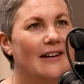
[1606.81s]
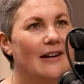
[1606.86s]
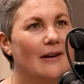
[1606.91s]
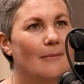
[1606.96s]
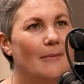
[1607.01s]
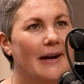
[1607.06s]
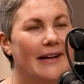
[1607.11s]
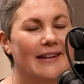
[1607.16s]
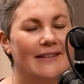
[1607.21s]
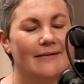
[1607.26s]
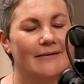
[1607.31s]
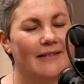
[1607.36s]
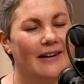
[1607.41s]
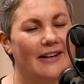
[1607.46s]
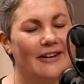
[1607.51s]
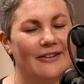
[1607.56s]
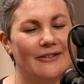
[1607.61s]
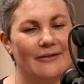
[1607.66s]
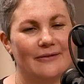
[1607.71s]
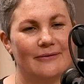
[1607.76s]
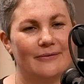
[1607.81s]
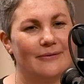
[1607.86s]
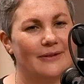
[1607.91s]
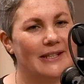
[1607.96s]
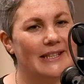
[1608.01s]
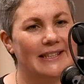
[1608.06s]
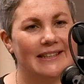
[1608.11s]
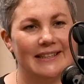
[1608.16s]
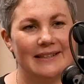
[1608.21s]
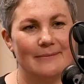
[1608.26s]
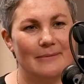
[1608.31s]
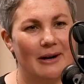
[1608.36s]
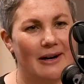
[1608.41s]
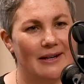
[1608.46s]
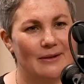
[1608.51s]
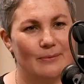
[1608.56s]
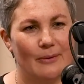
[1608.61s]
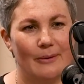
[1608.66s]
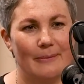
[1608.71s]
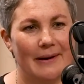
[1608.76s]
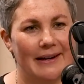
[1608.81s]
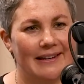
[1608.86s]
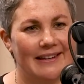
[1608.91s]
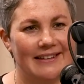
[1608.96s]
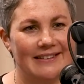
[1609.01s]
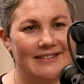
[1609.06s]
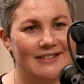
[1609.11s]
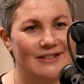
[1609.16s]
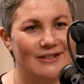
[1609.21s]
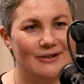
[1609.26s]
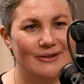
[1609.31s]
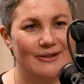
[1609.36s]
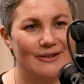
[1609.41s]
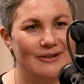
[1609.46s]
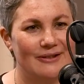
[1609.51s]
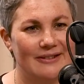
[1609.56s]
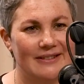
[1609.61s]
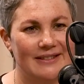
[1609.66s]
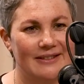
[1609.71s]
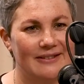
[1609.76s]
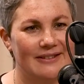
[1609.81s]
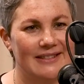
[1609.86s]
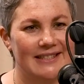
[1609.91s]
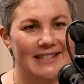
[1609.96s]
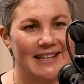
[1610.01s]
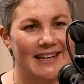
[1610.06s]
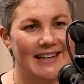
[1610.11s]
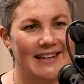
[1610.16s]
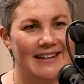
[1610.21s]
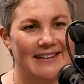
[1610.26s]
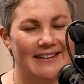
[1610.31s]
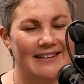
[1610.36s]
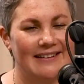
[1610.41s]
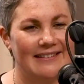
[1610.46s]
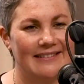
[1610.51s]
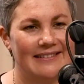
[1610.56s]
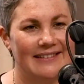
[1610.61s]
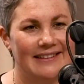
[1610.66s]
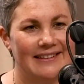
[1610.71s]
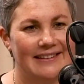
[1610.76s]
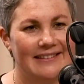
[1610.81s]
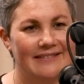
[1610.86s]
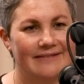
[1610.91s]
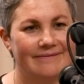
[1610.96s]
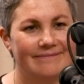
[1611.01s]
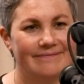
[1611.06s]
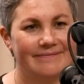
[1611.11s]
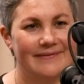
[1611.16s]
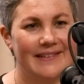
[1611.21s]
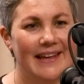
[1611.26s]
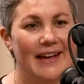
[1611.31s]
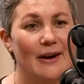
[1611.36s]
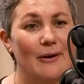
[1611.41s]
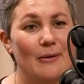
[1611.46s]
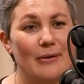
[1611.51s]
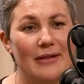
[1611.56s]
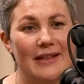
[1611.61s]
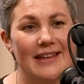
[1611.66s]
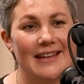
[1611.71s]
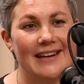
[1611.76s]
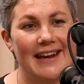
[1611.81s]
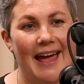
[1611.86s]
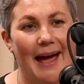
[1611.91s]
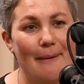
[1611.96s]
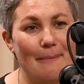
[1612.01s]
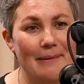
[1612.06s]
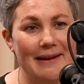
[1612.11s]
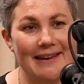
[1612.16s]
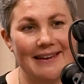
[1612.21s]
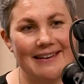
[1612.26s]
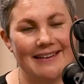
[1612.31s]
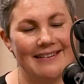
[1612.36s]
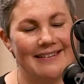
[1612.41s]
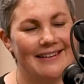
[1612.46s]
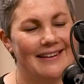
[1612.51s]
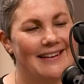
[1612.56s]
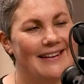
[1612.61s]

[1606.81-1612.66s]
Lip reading: I don't really mind what my kids do as long as they are healthy and happy.